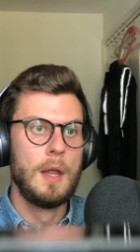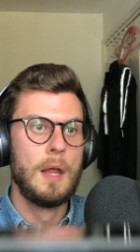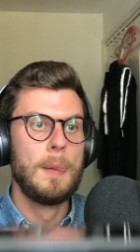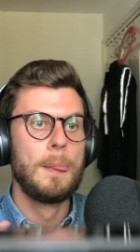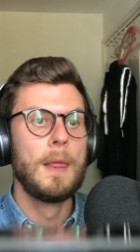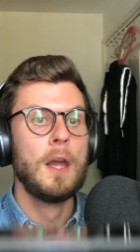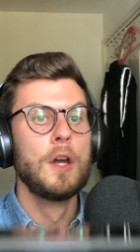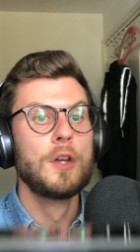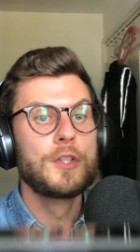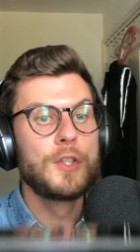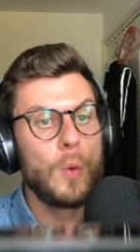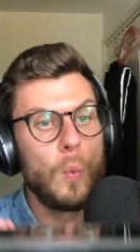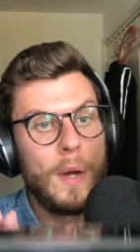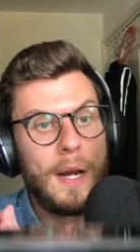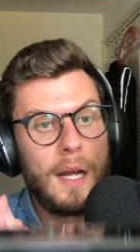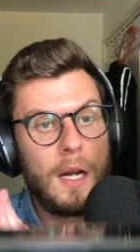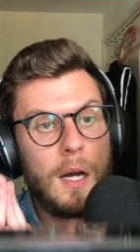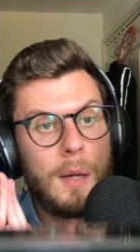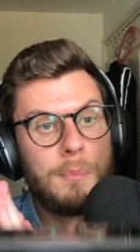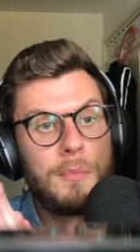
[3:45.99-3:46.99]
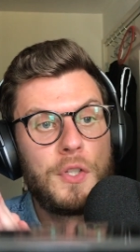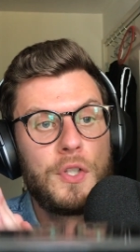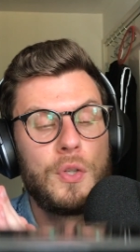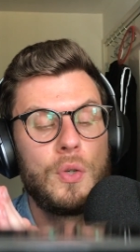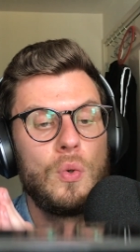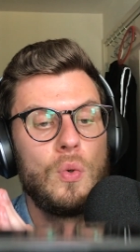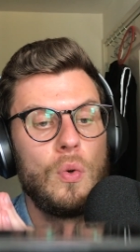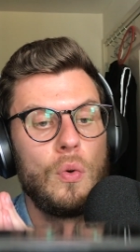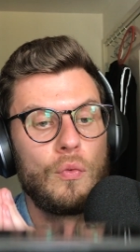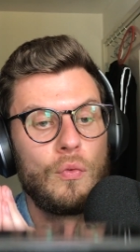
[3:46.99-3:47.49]
So when it comes
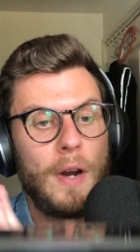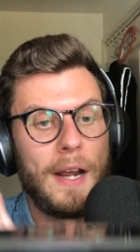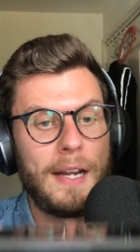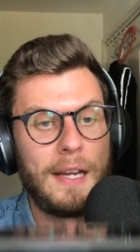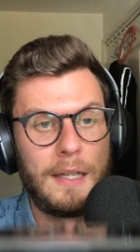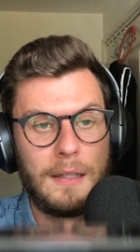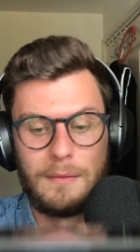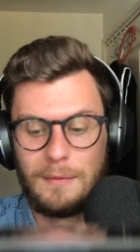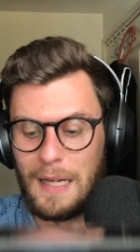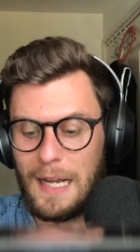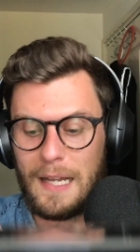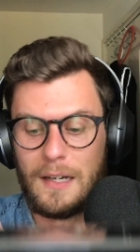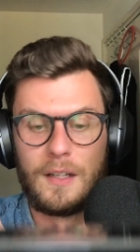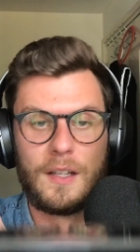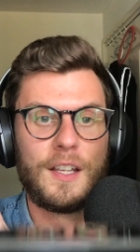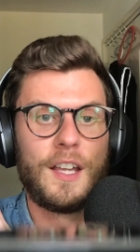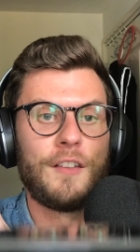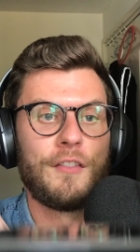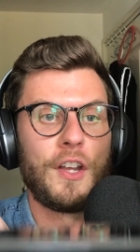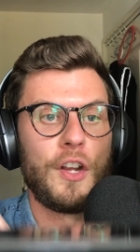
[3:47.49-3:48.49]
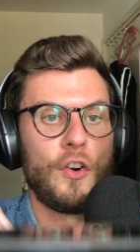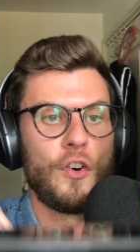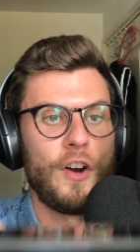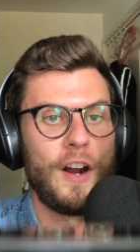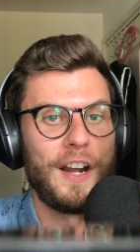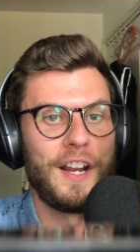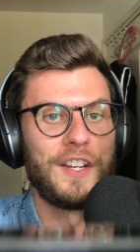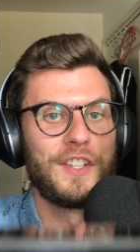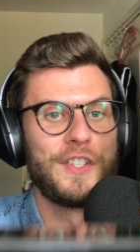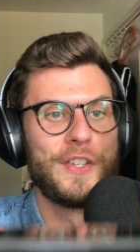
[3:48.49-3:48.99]
to writing and giving
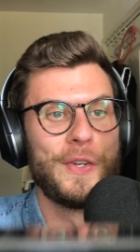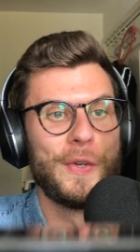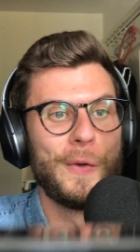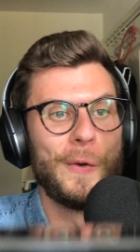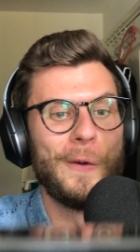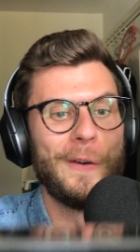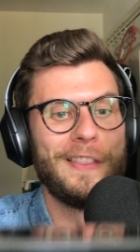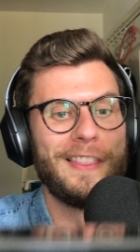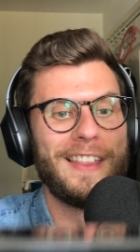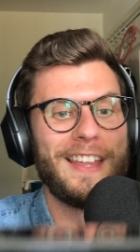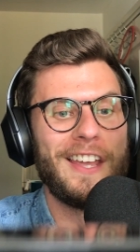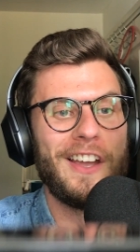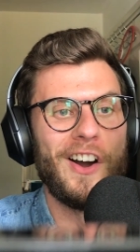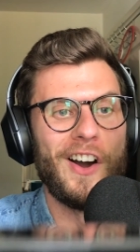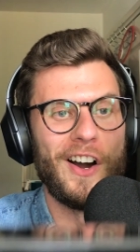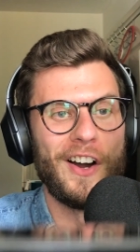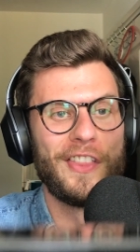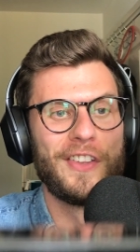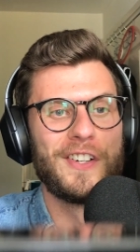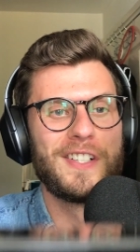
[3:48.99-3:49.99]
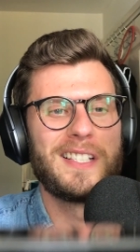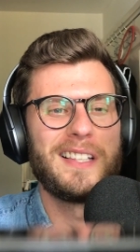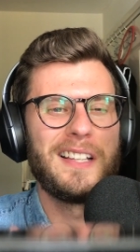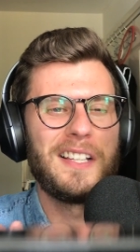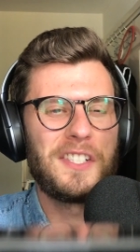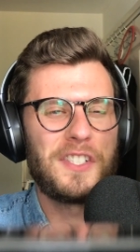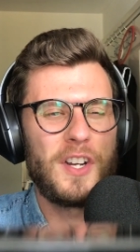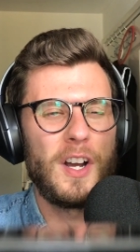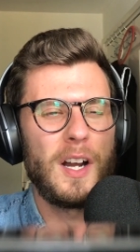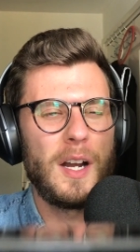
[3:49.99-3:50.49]
credit to the authors, let's
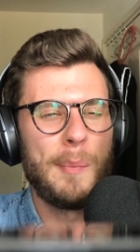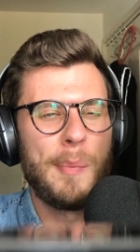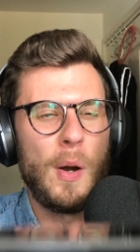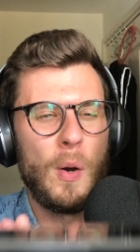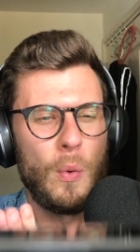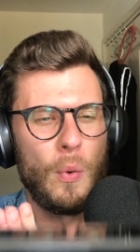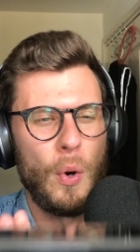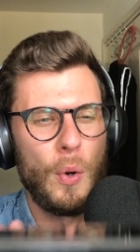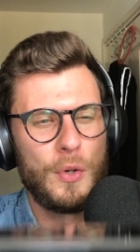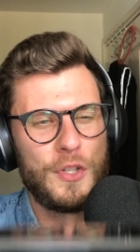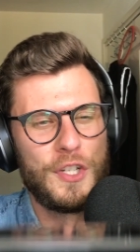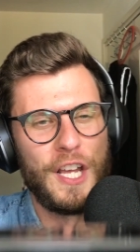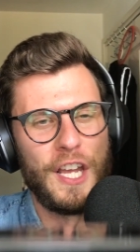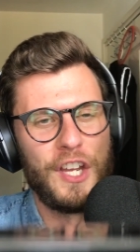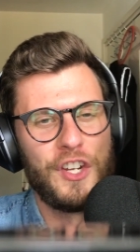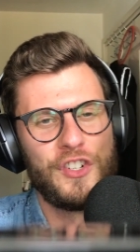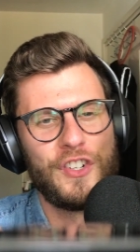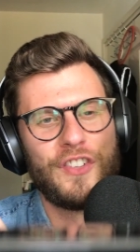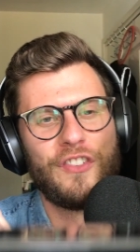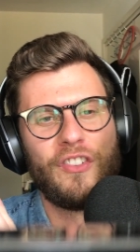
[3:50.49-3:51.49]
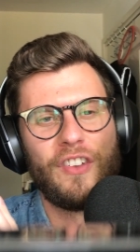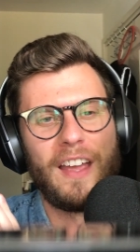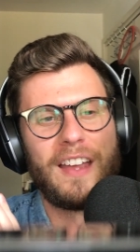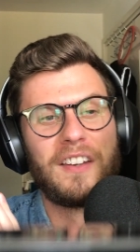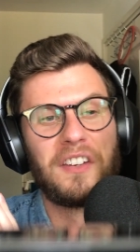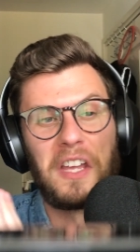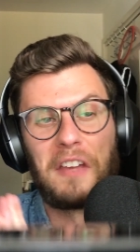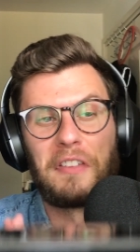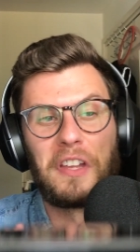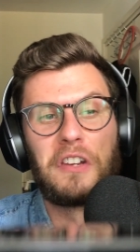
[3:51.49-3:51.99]
talk about quotations and
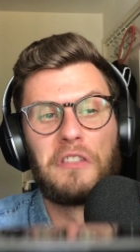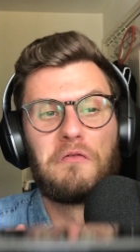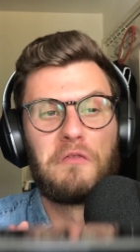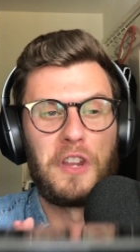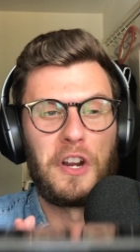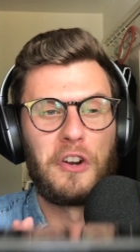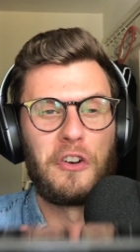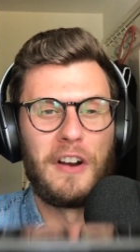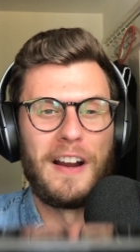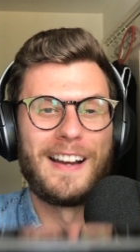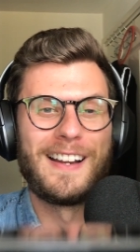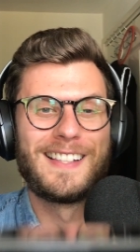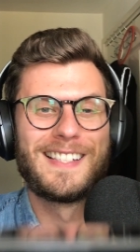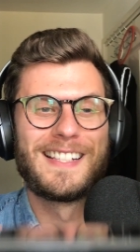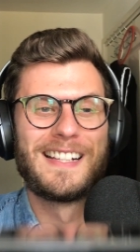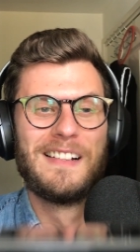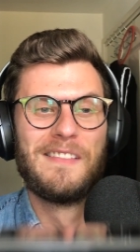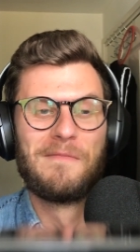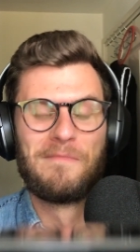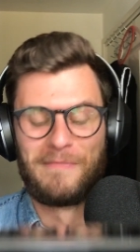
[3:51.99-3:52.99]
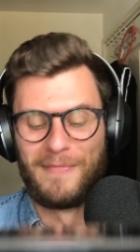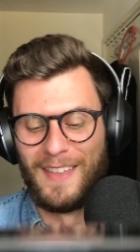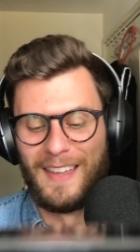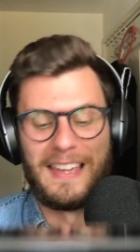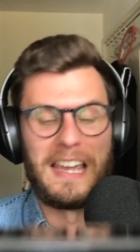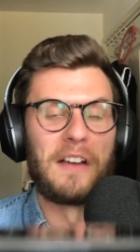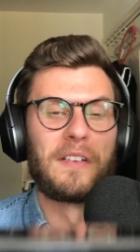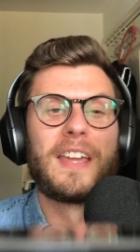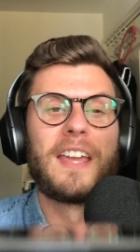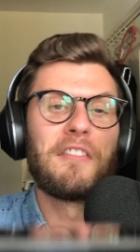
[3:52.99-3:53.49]
giving their credits. Yeah,
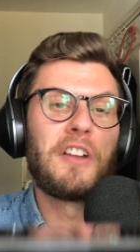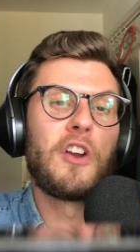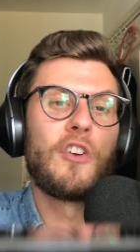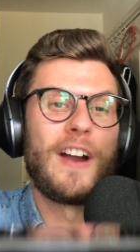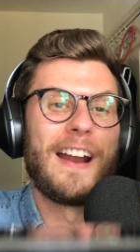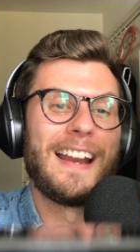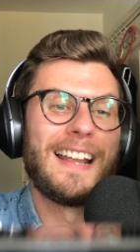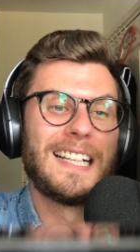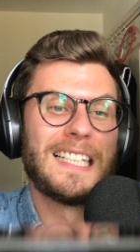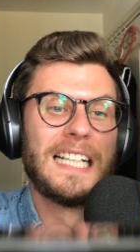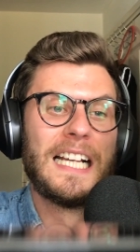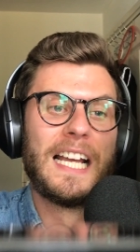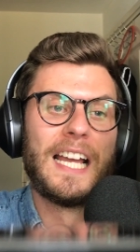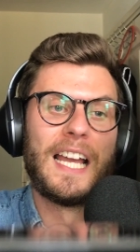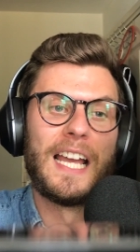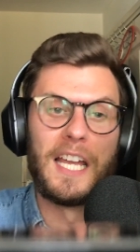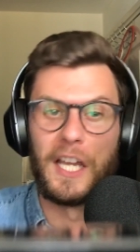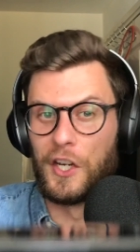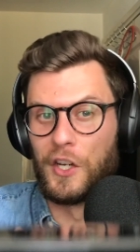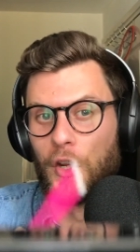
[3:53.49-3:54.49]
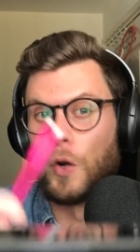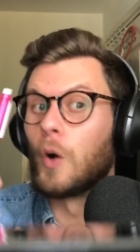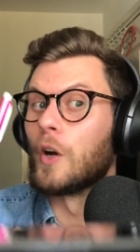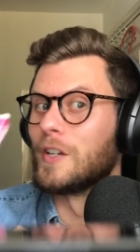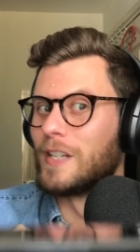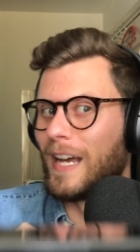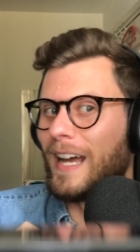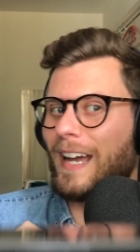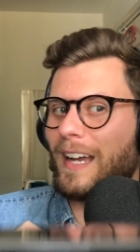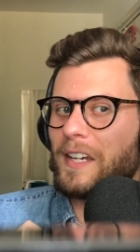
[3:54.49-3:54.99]
giving credit in your
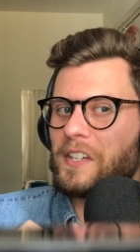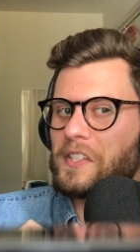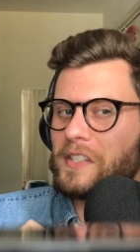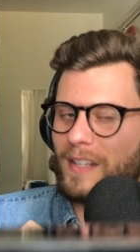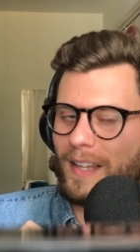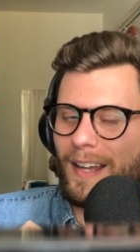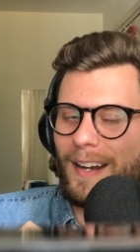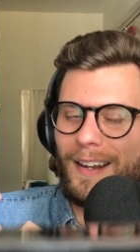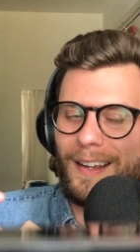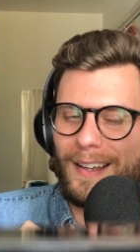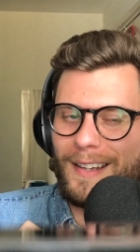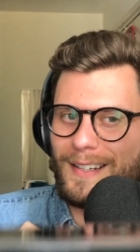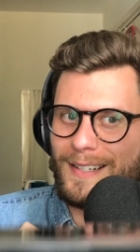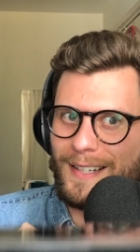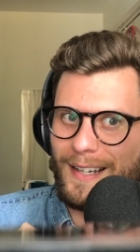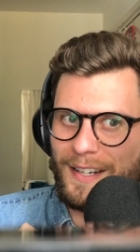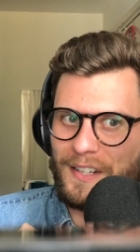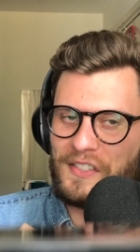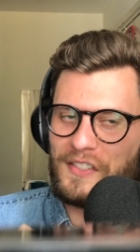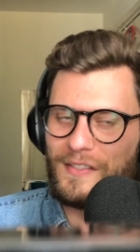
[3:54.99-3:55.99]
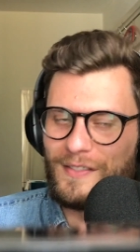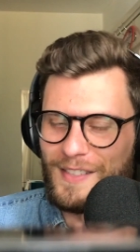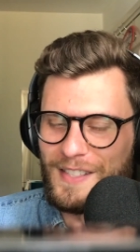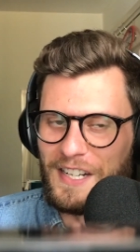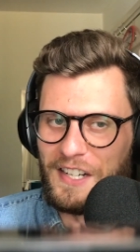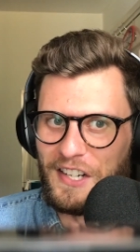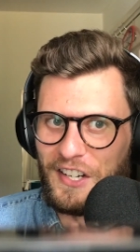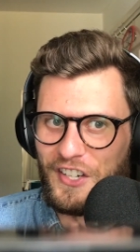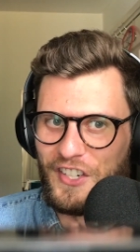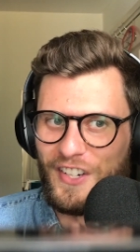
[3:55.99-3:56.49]
text, get it in text
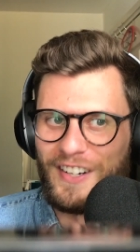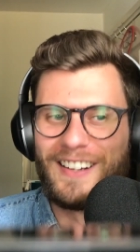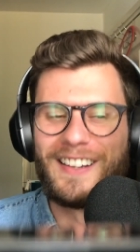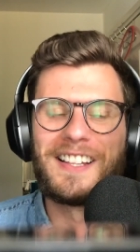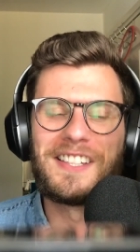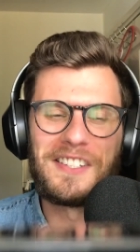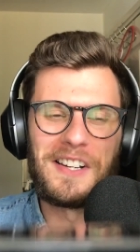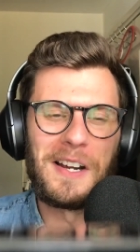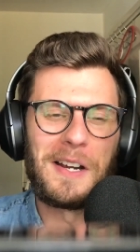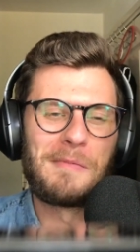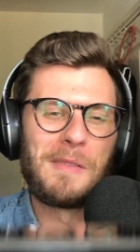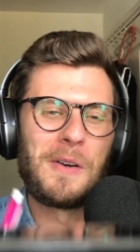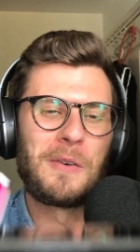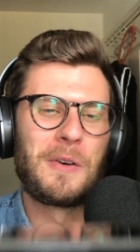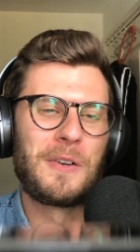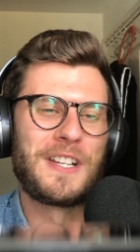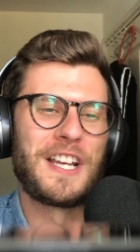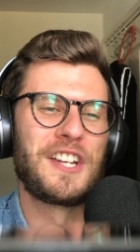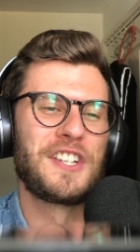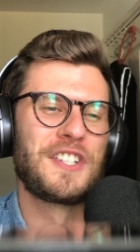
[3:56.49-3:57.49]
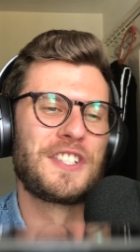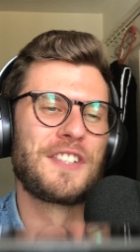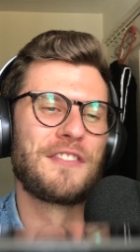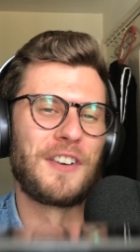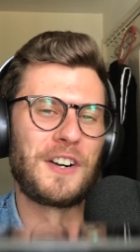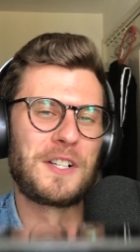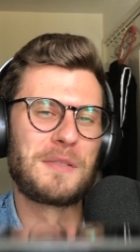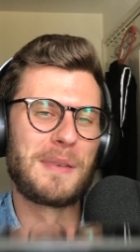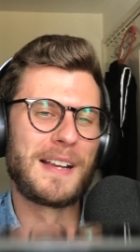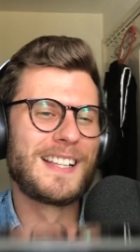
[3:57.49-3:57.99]
citation. Let's talk about quotations
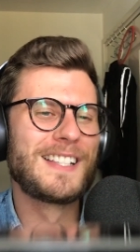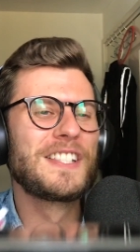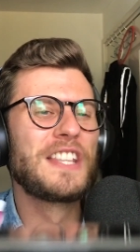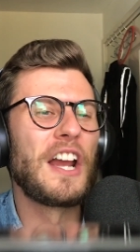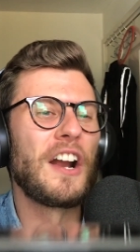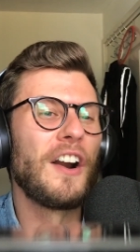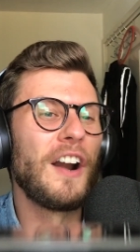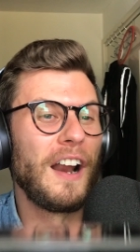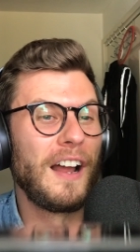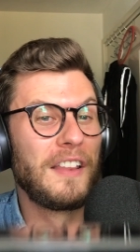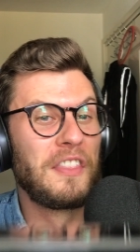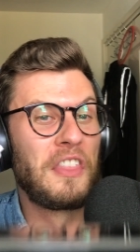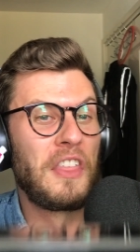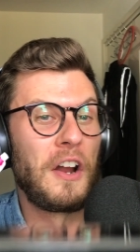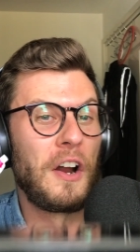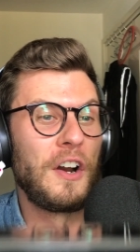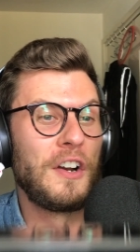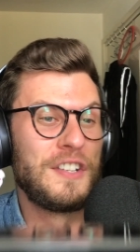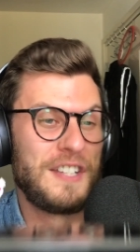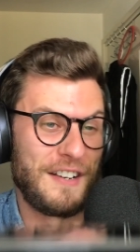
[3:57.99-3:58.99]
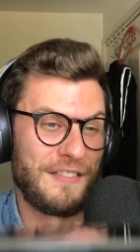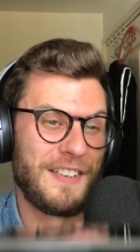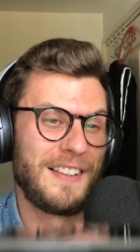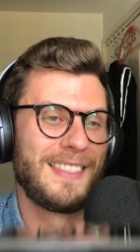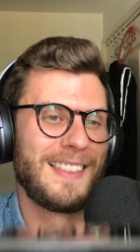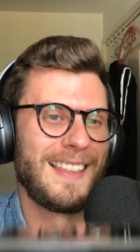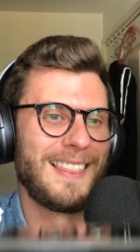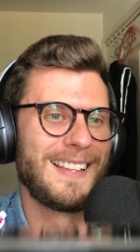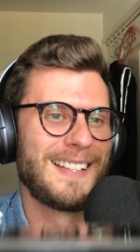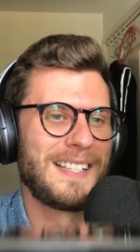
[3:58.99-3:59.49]
first because they're different
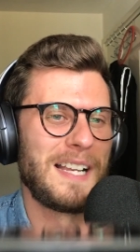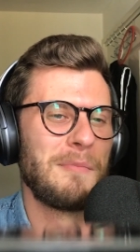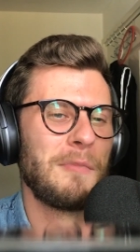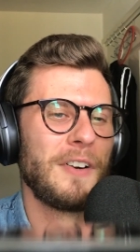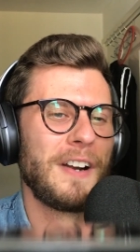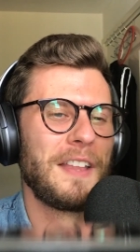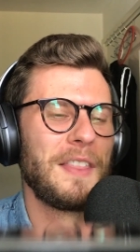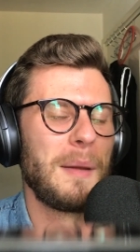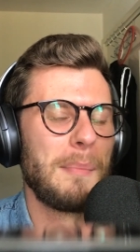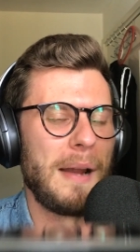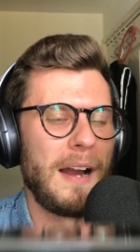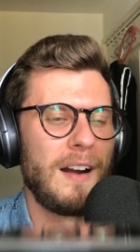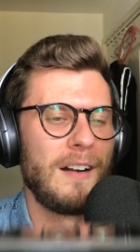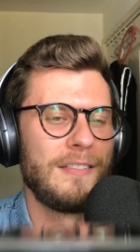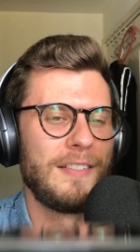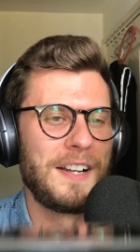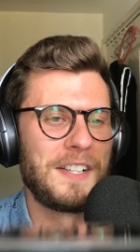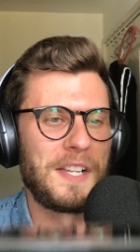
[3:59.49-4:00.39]
than the summary and the paraphrasing.